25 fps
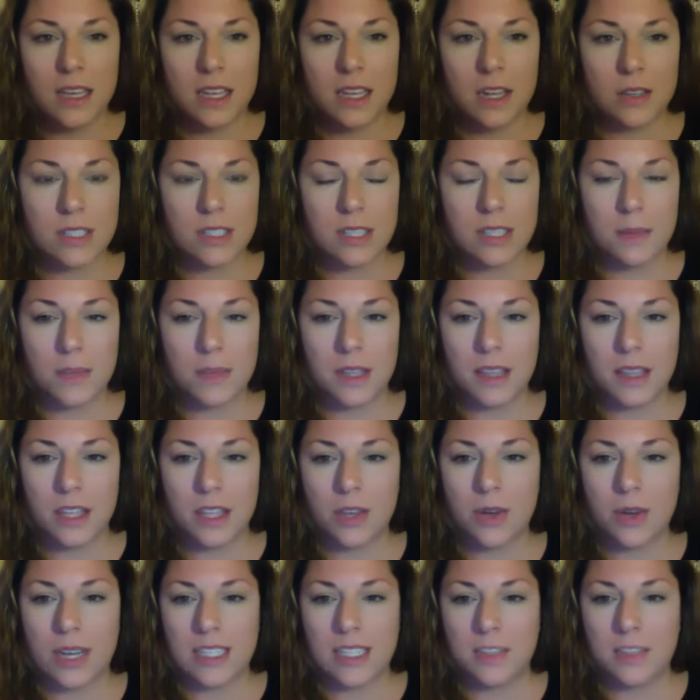something that
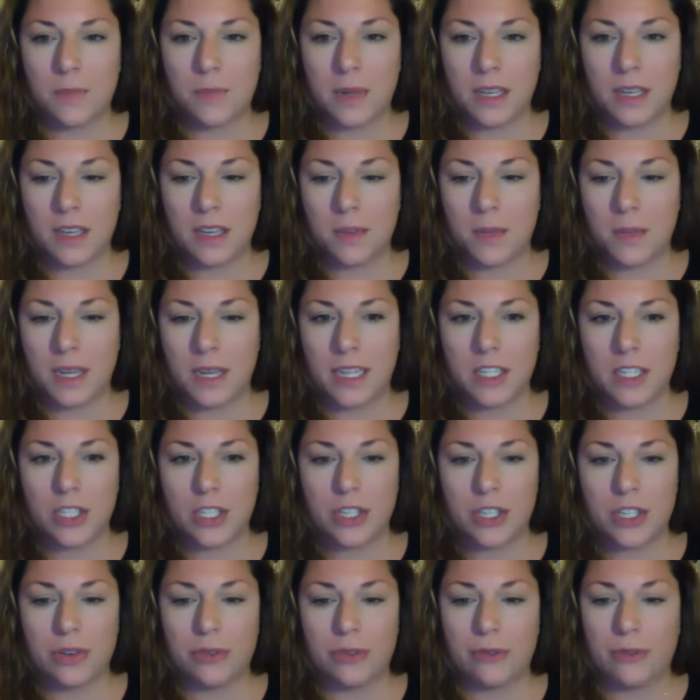you guys have been committing
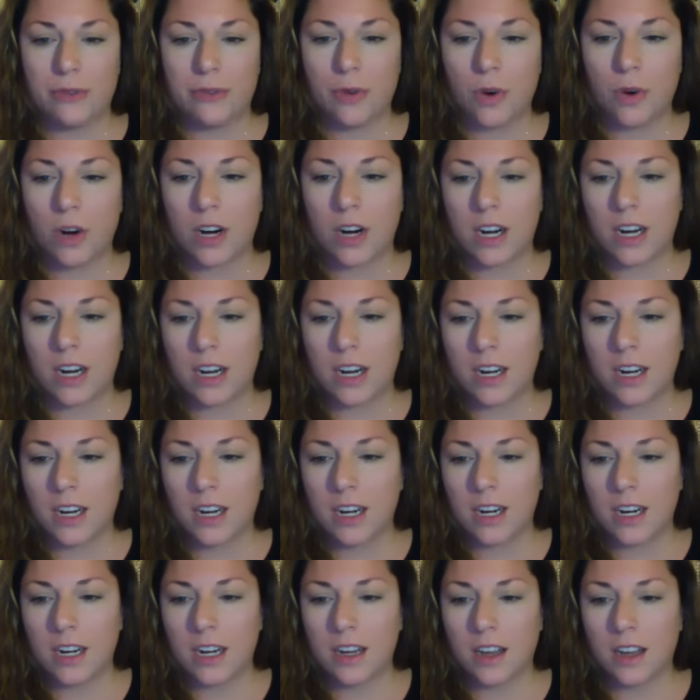to for
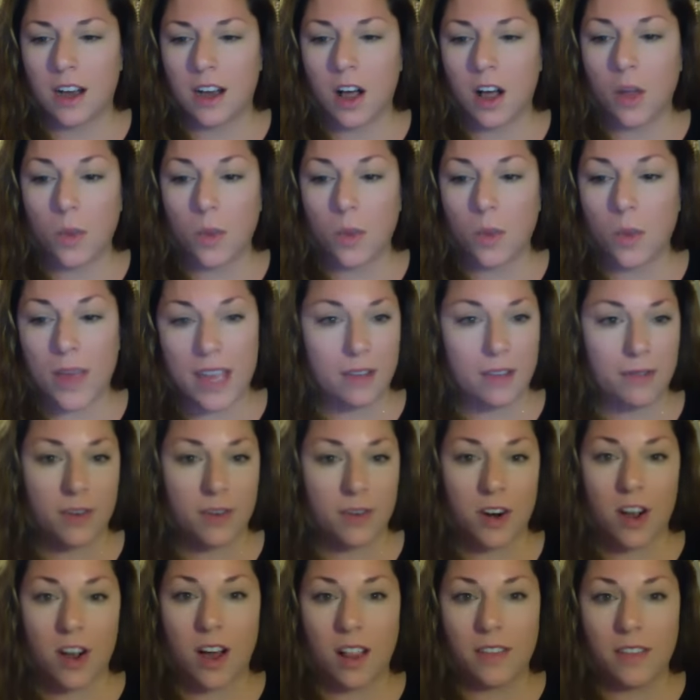all week
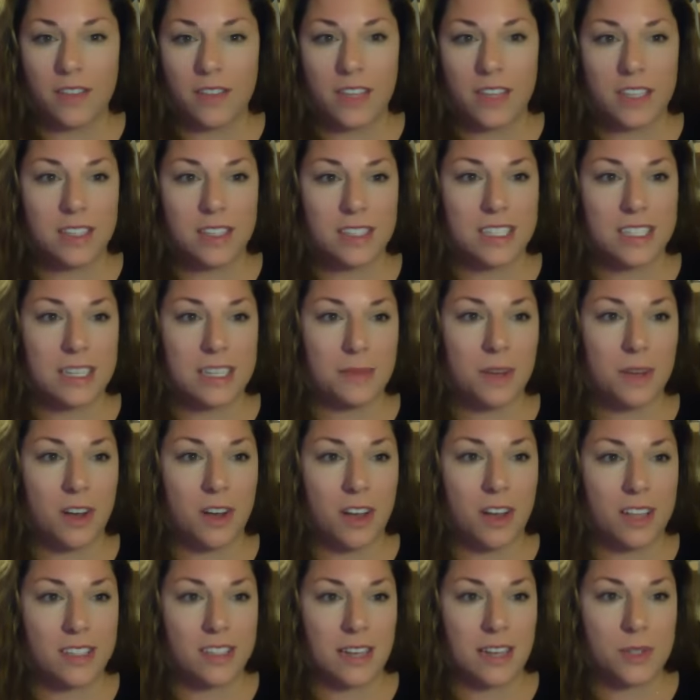for all of these team
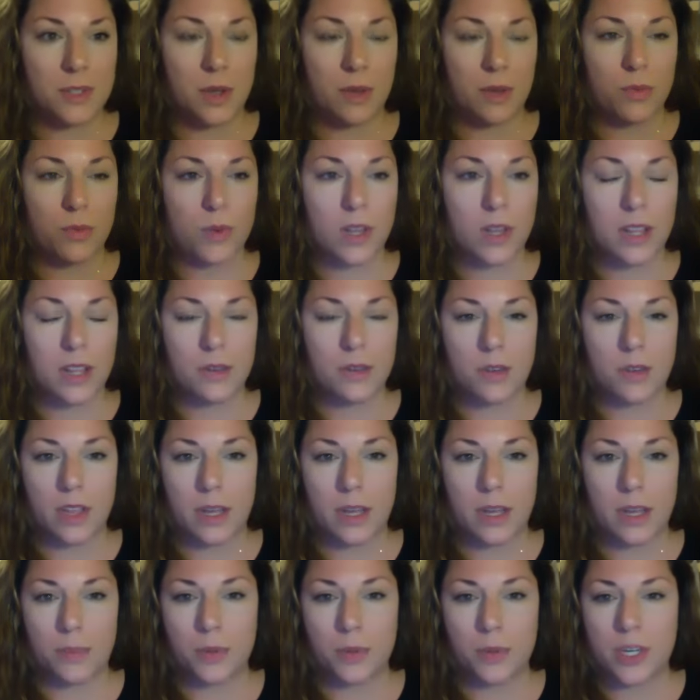calls and stuff. So I really,
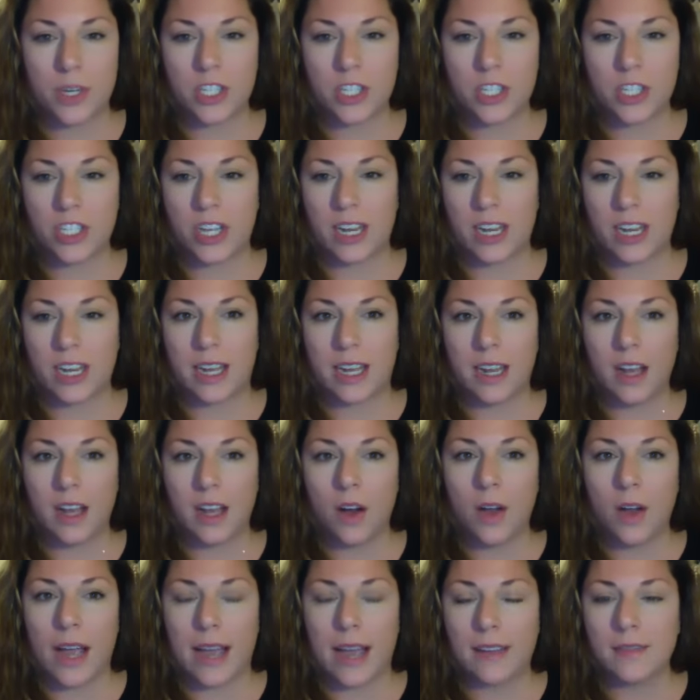really appreciate it.
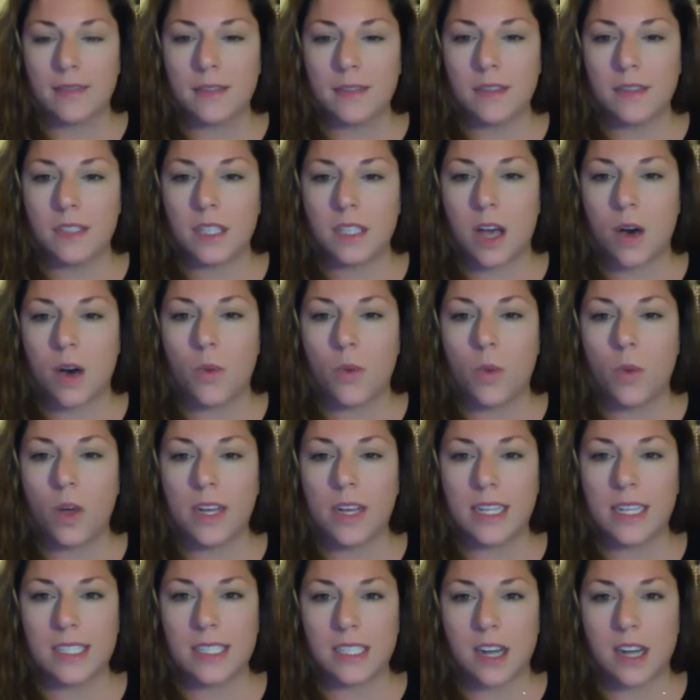Okay, so we'll
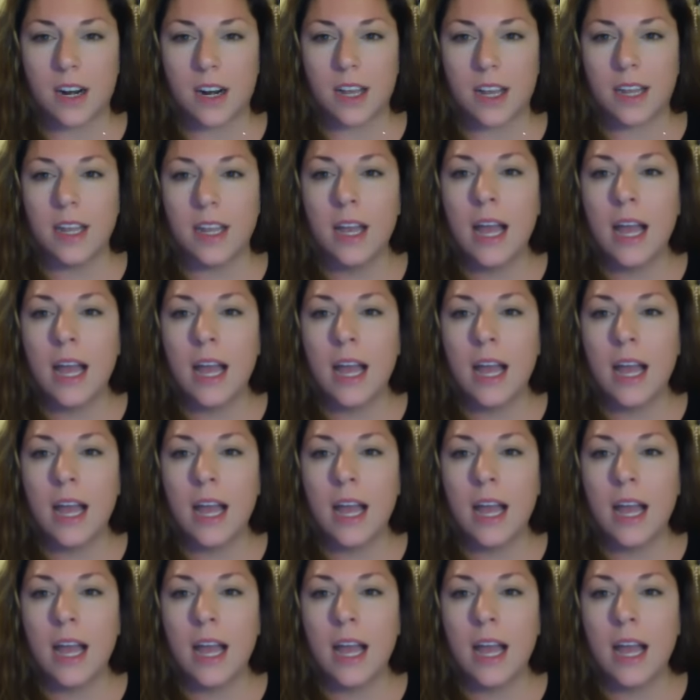get started.